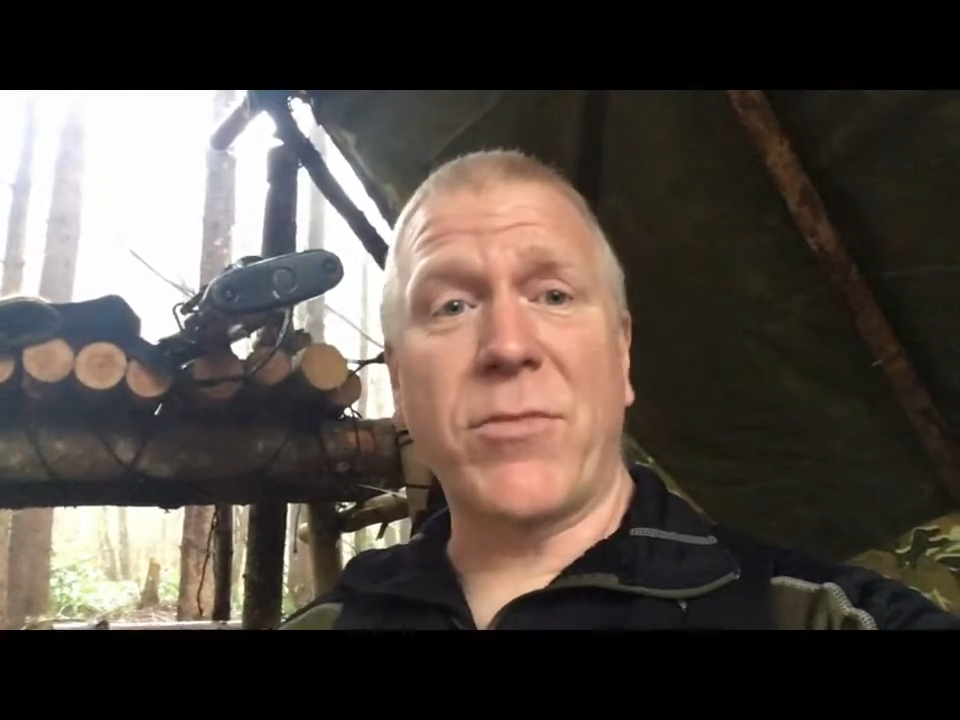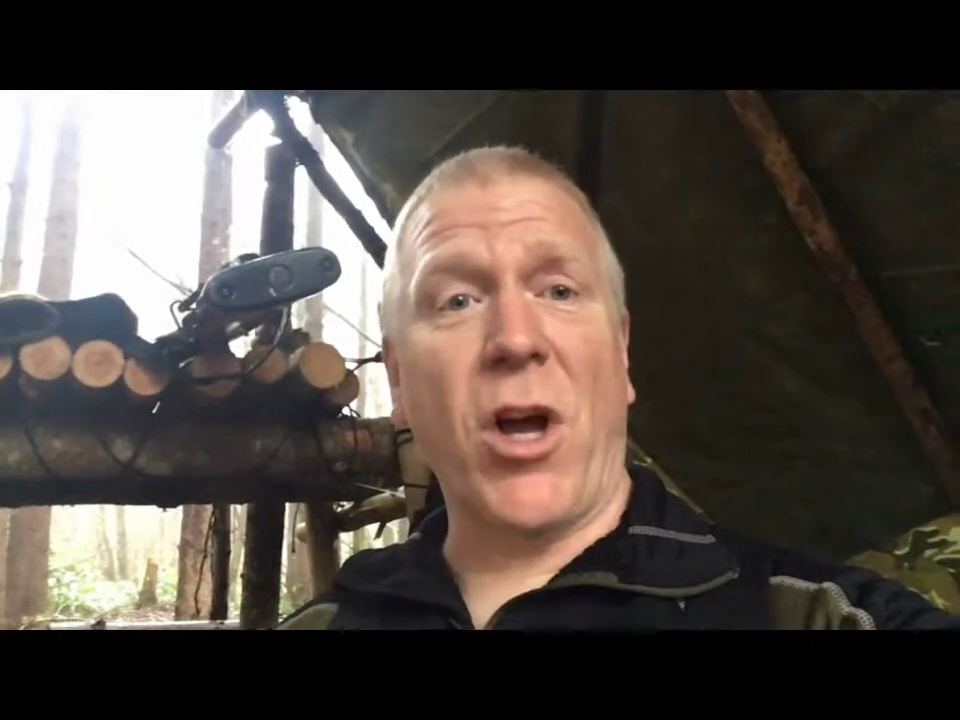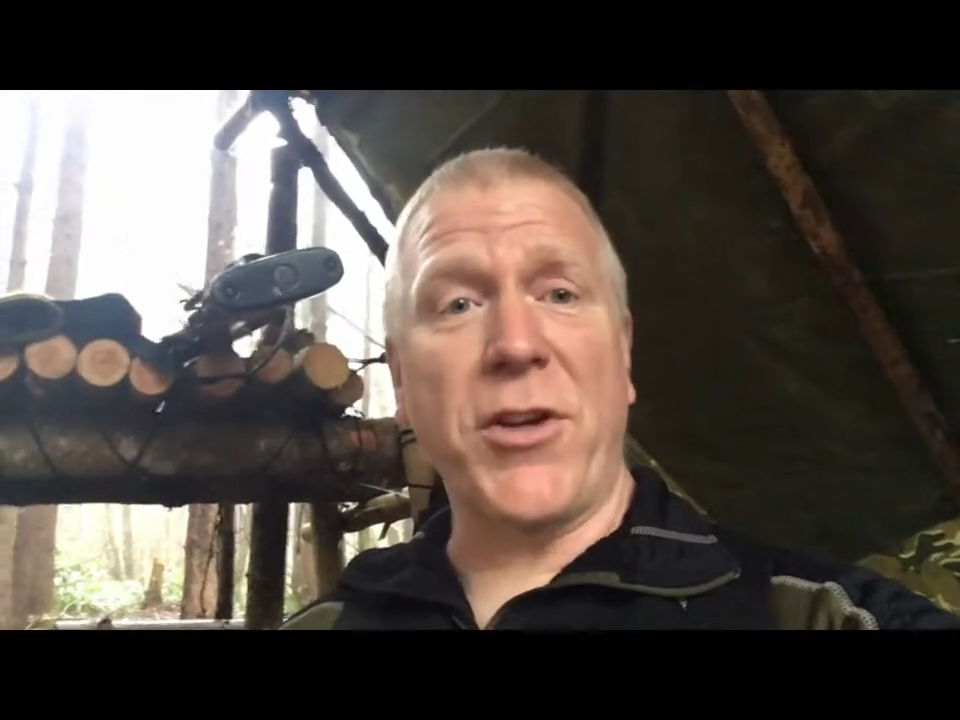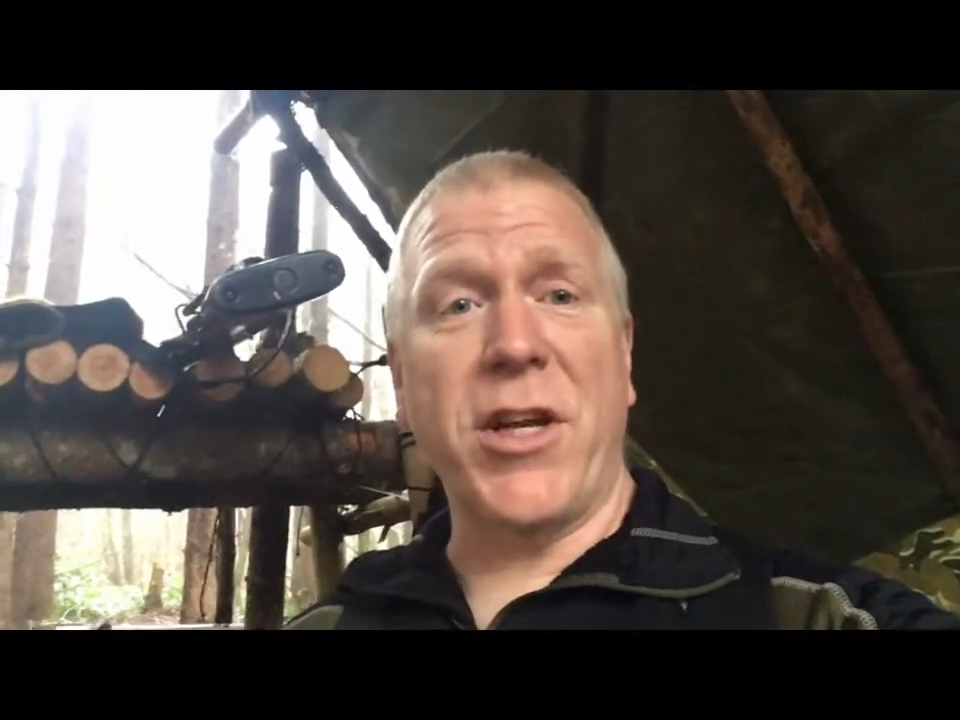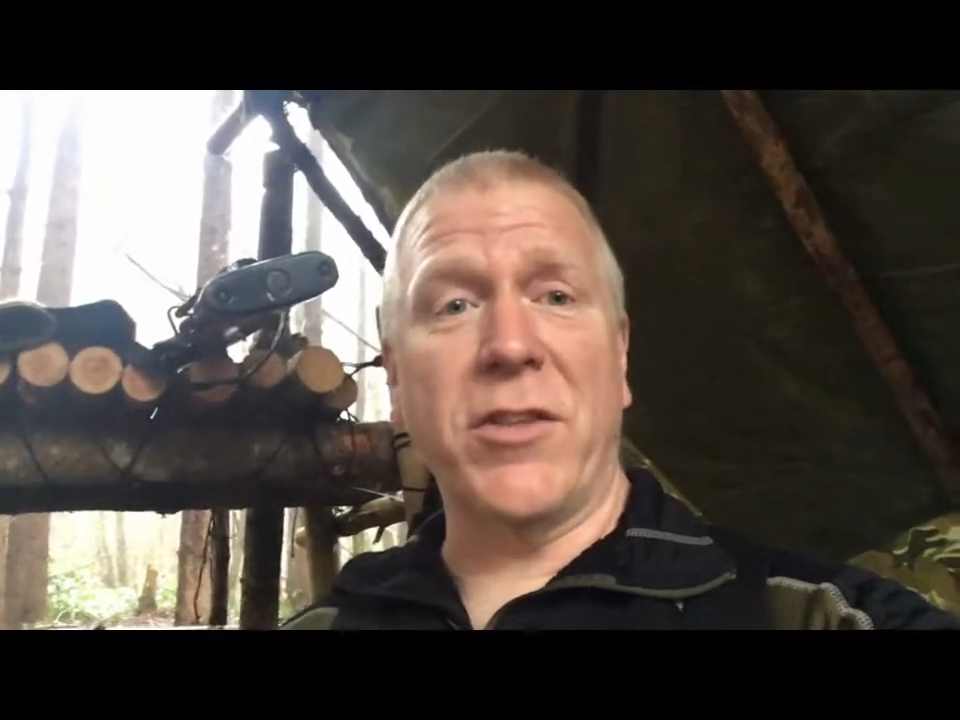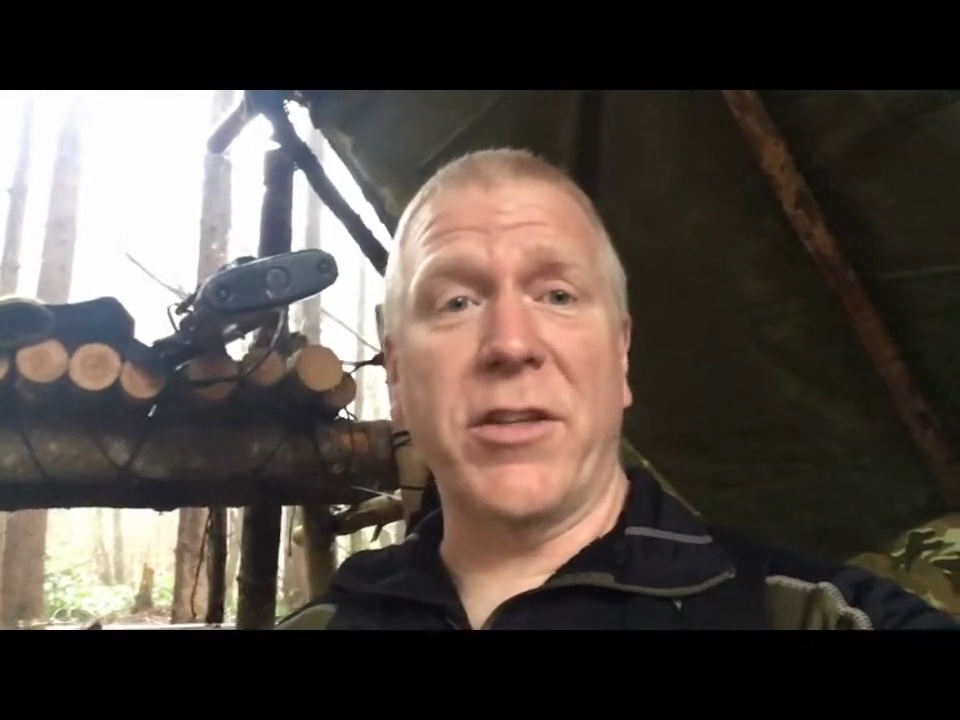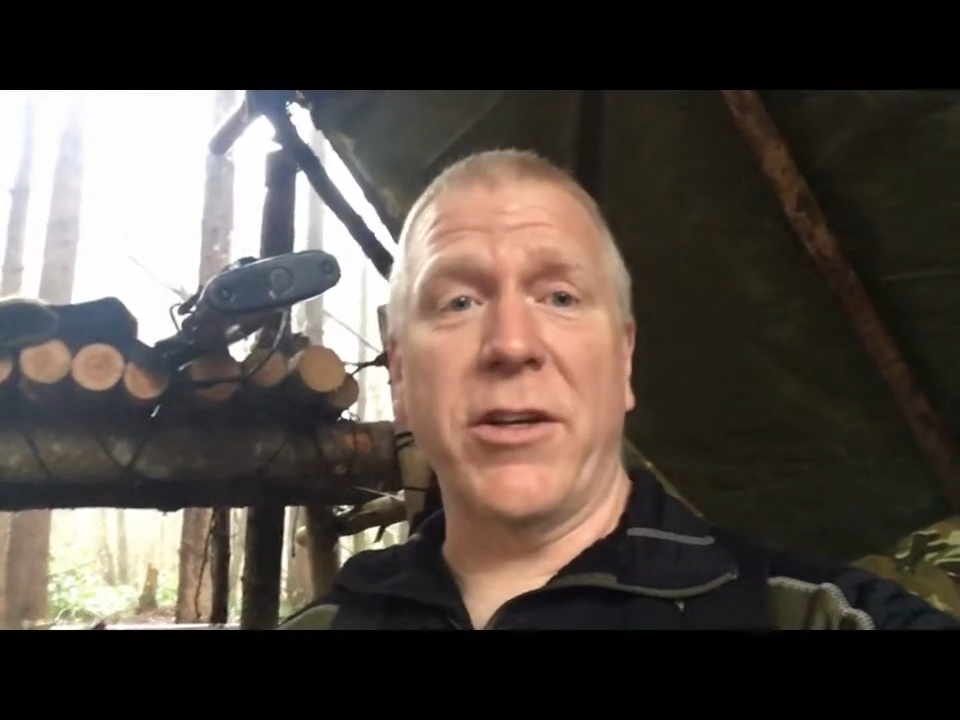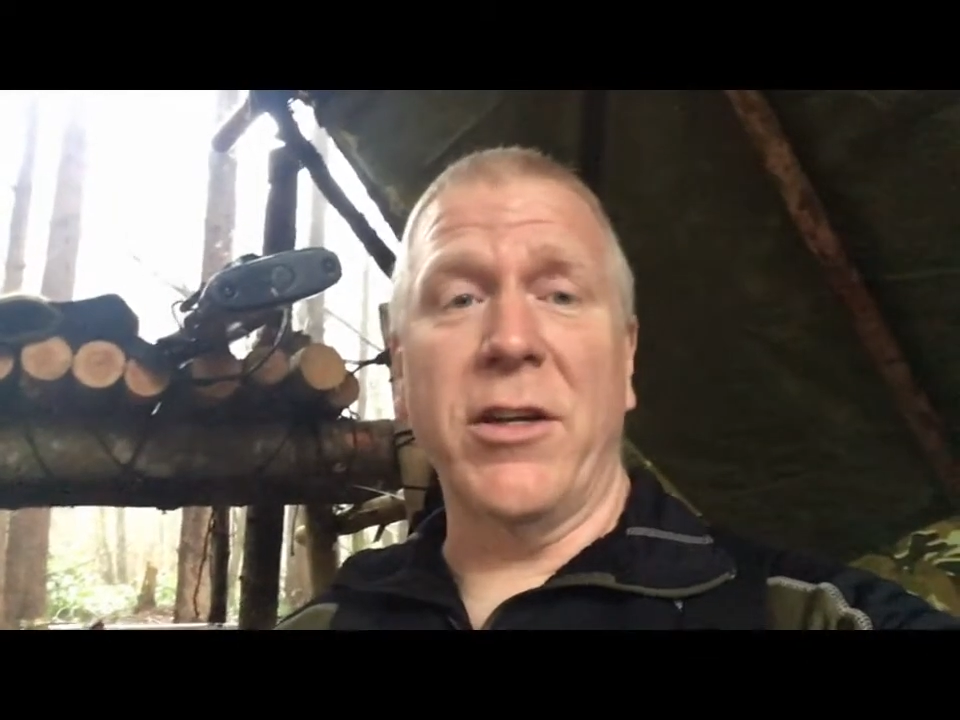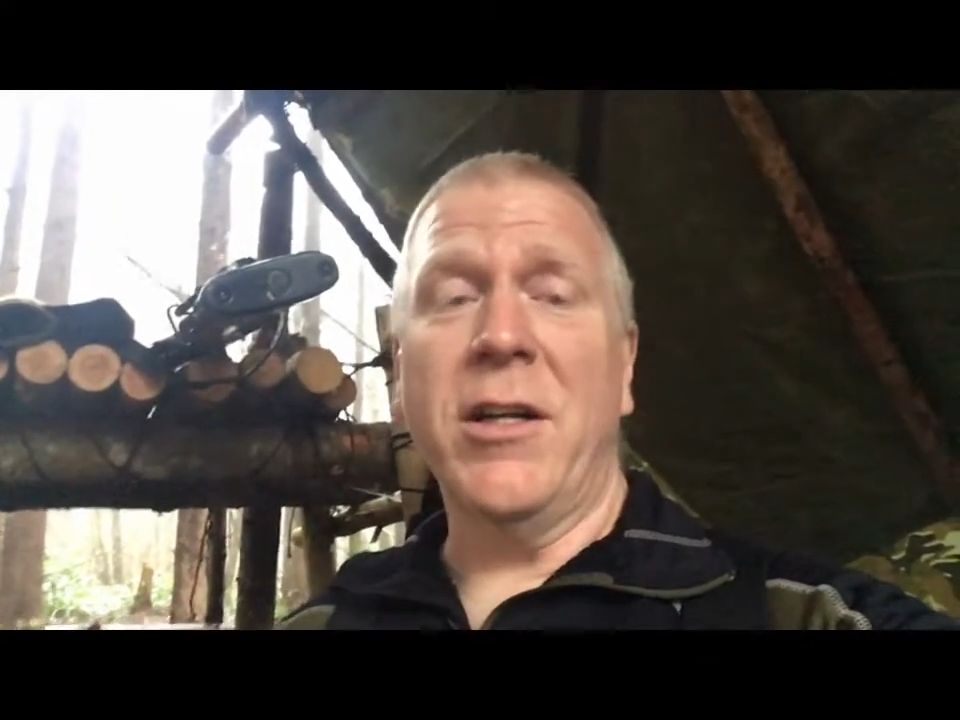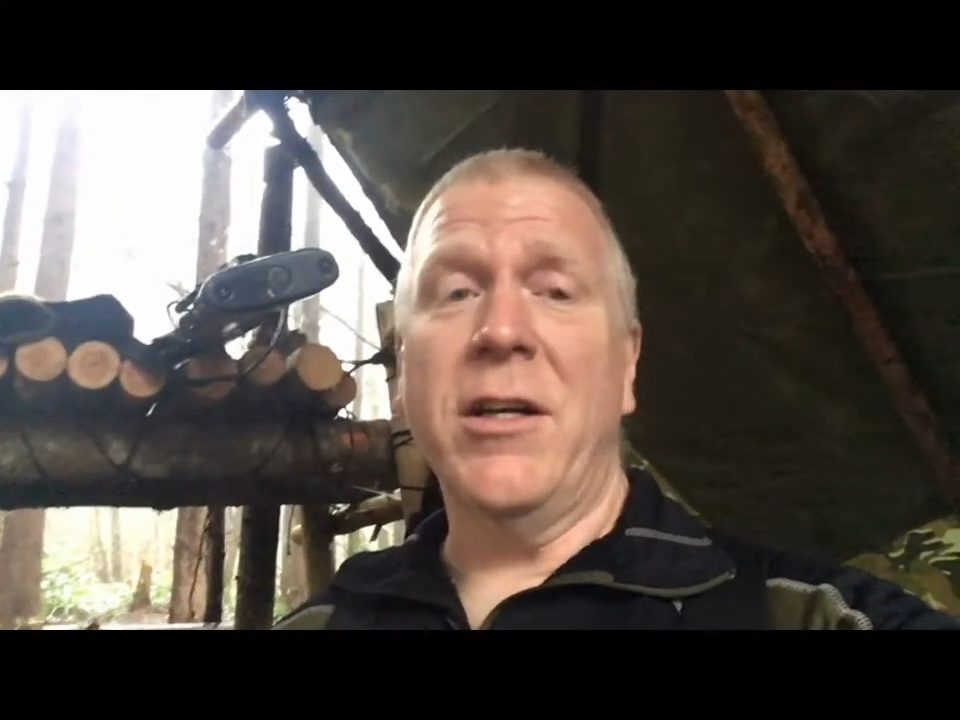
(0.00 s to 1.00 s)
talk to you guys later.